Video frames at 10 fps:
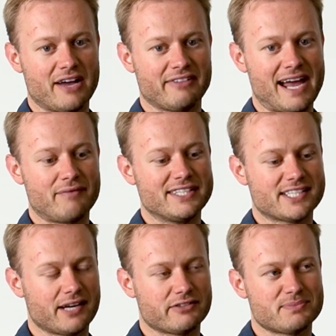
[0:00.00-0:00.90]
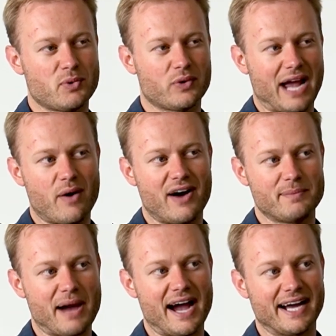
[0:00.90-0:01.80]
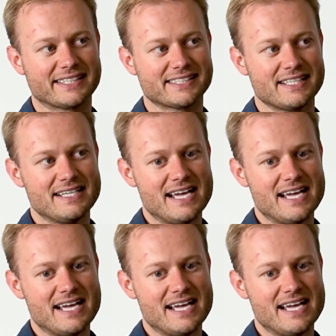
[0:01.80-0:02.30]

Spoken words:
and they have these kind of small cowhide bags,